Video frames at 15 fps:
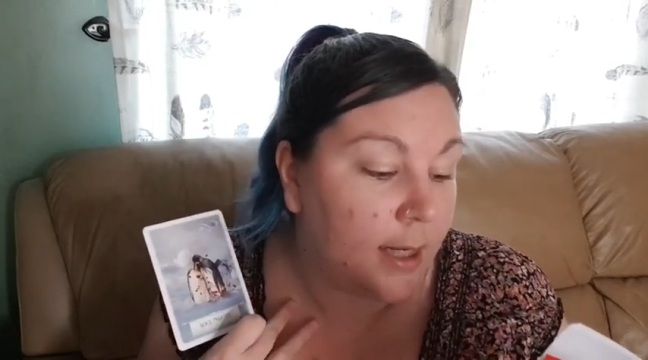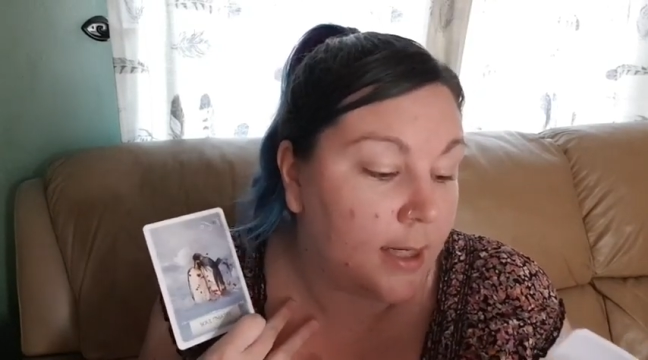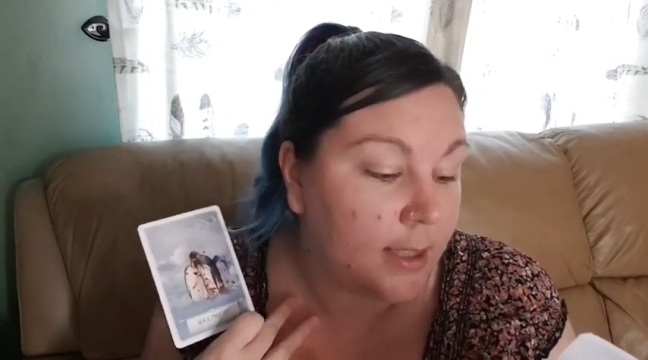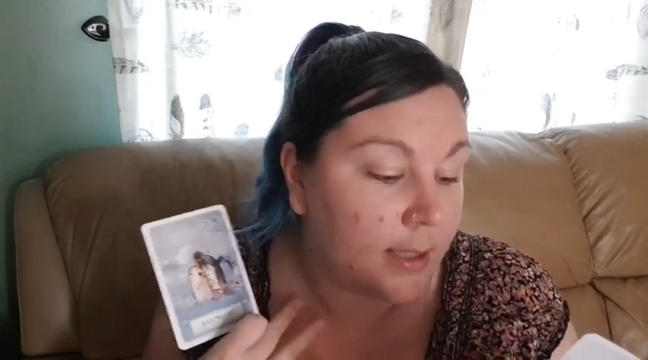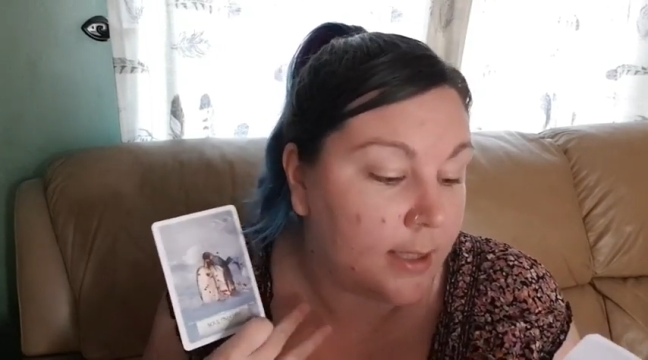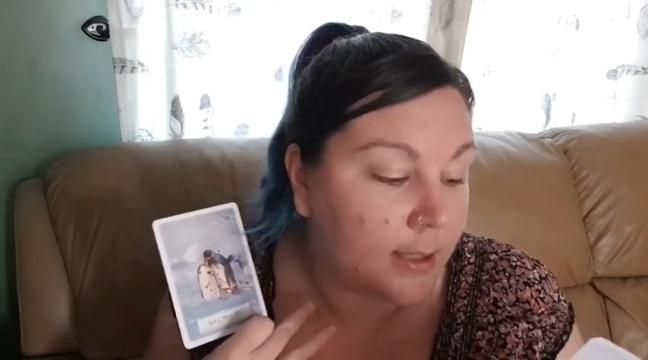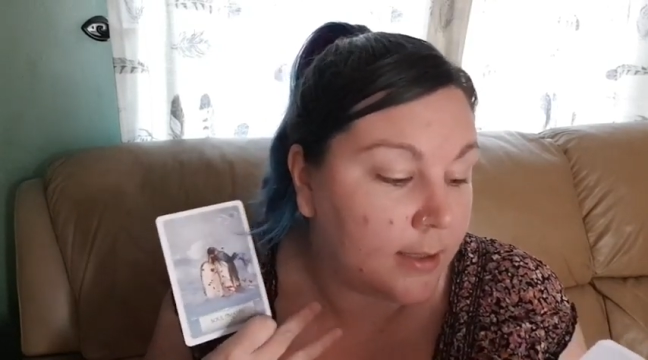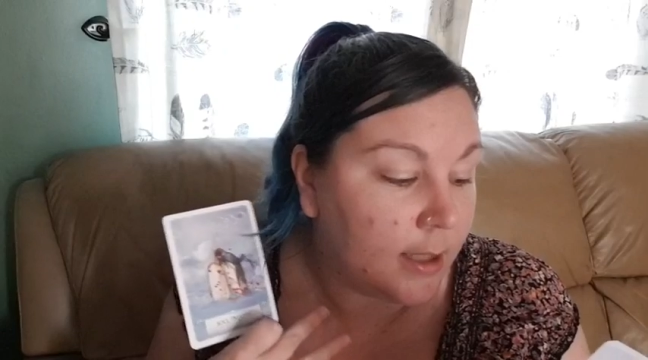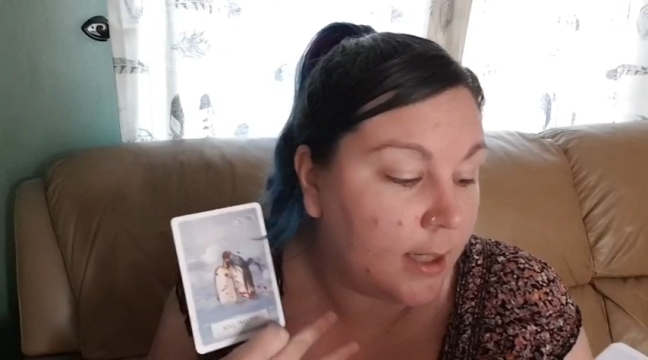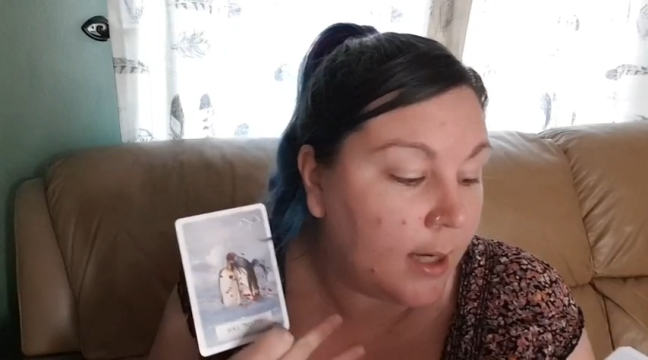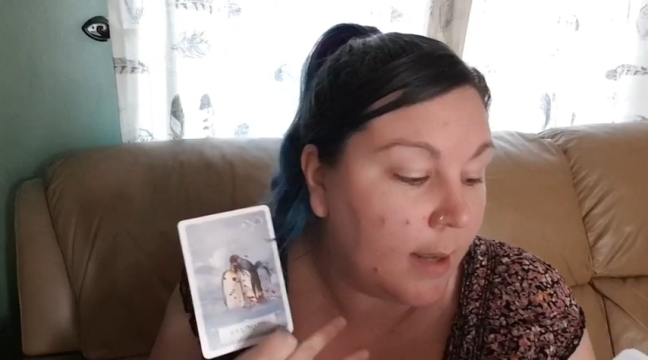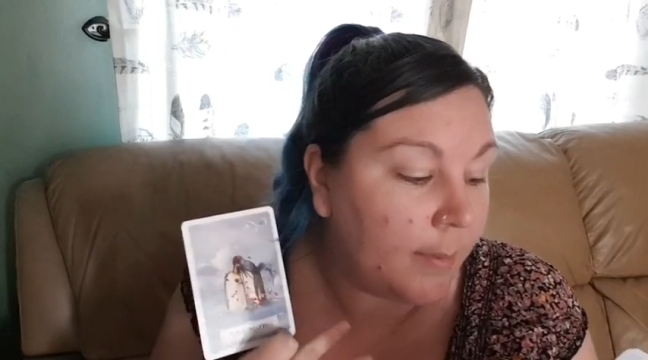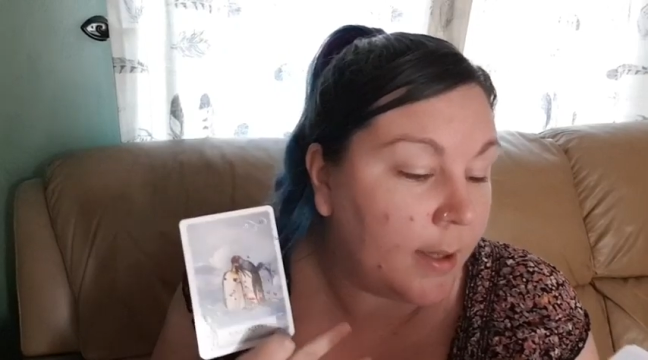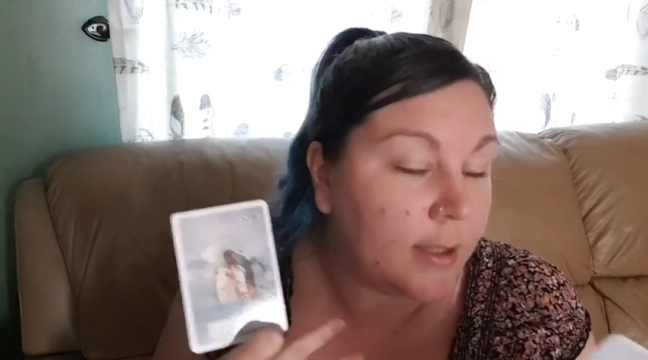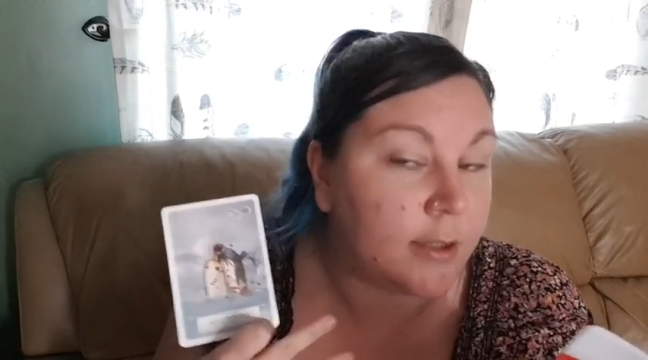into this
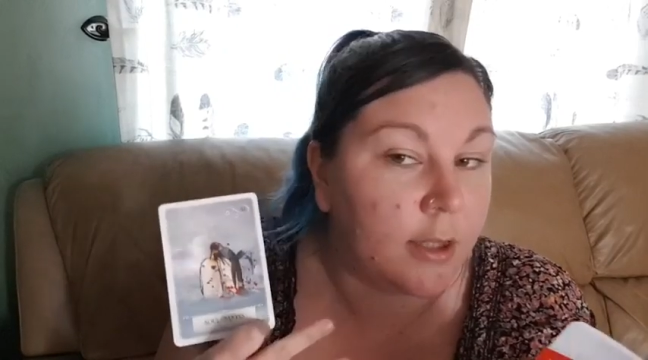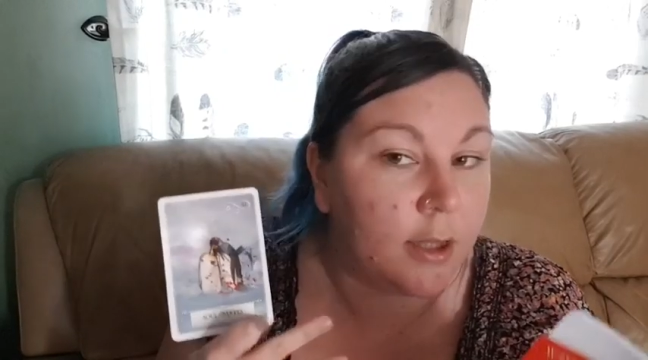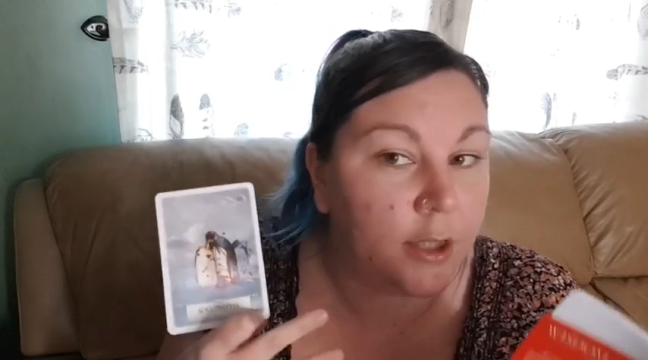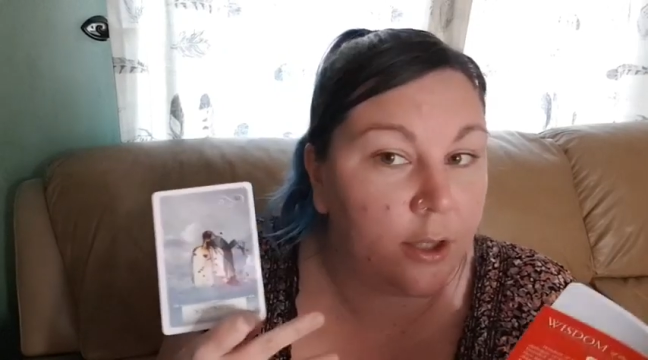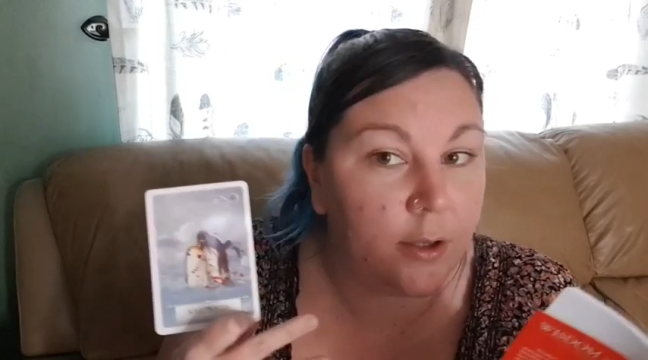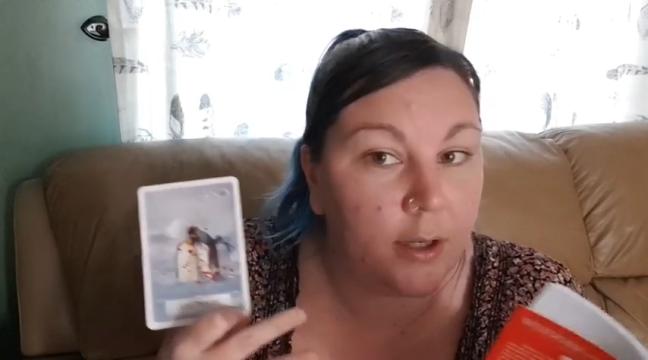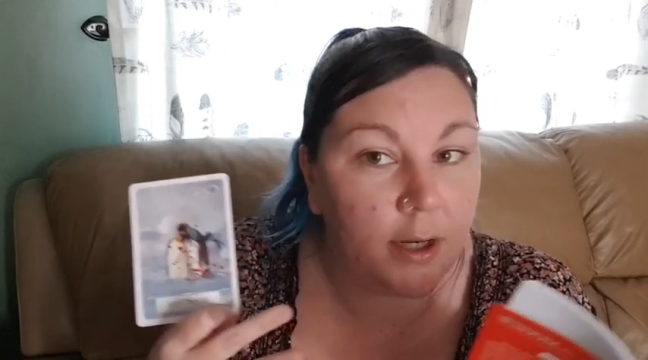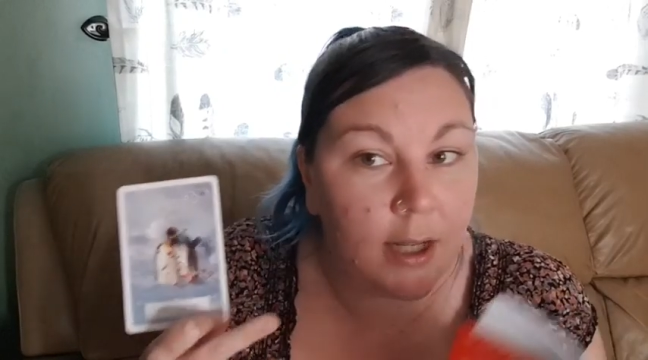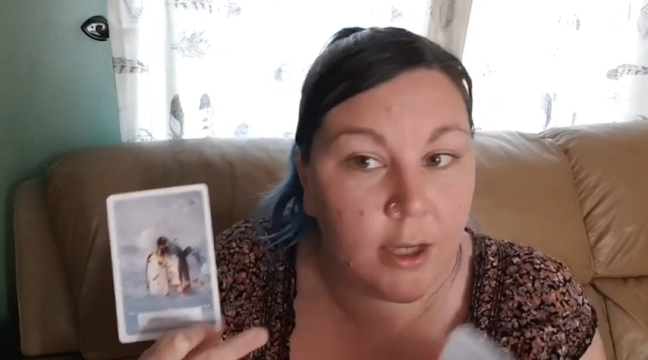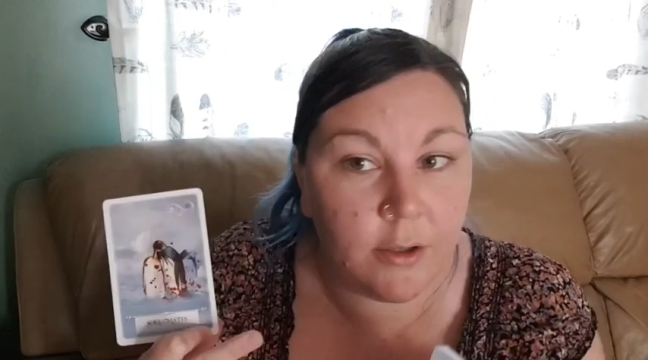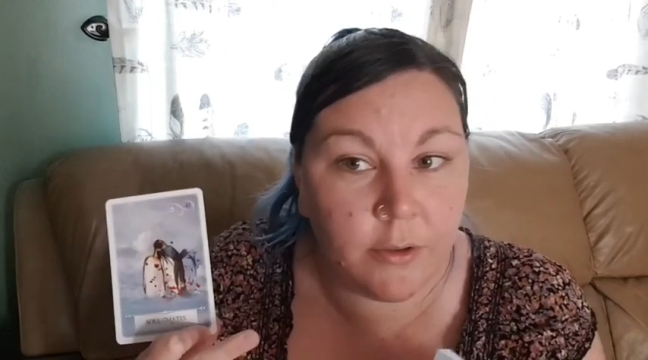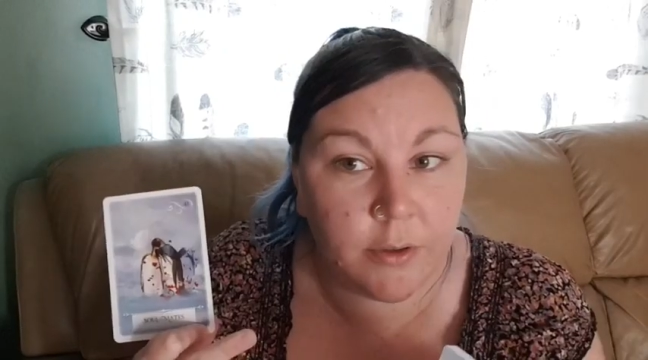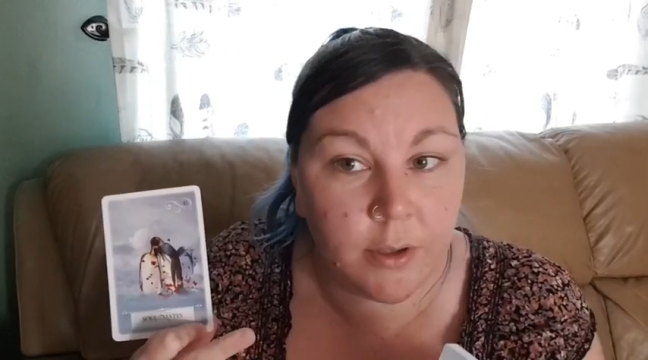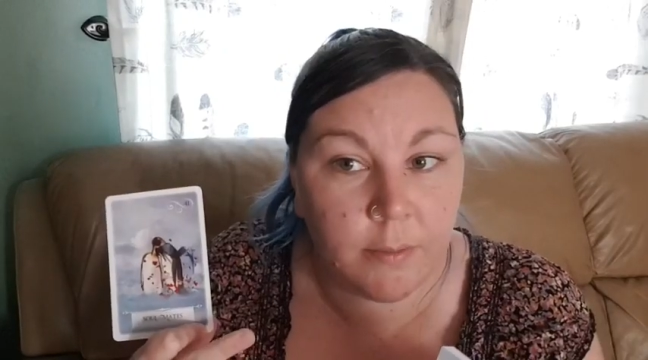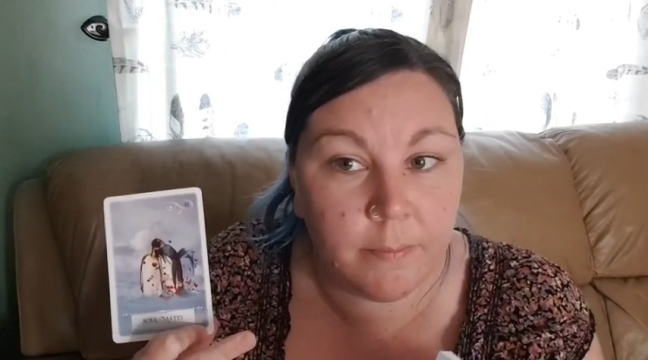dynamic so that you can
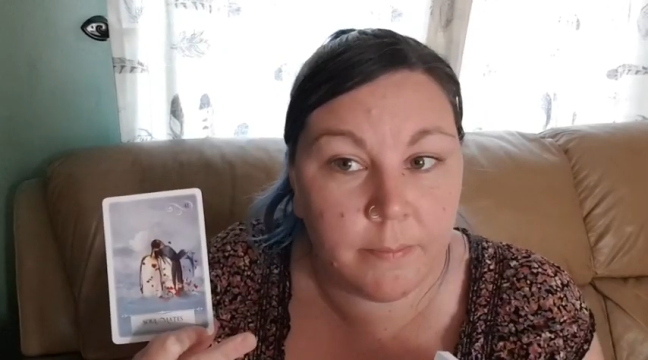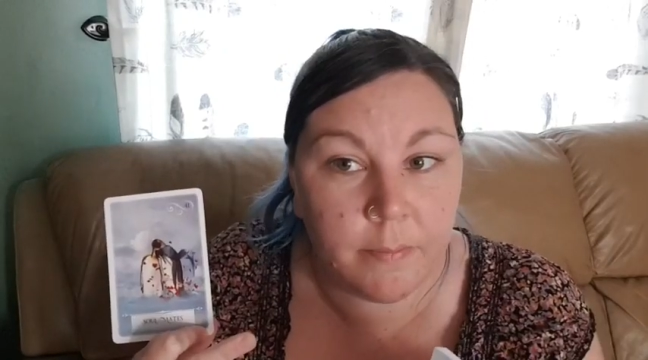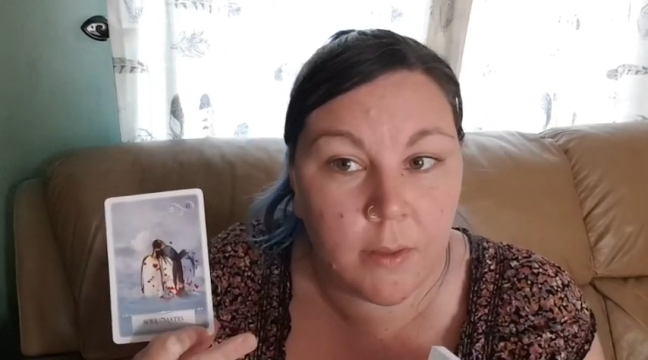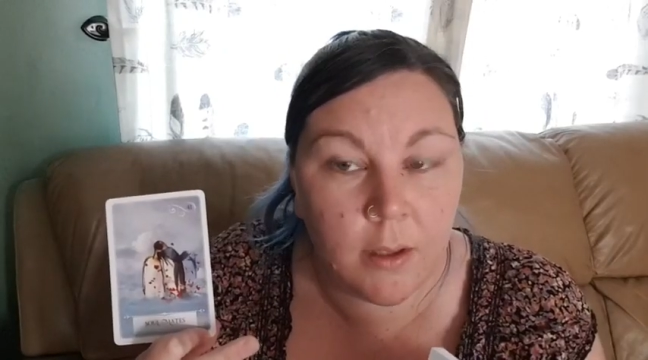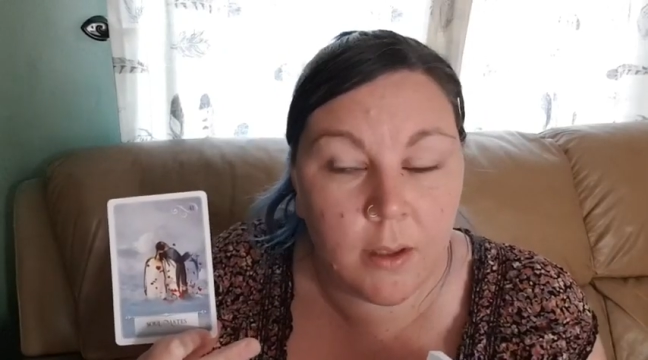heal them.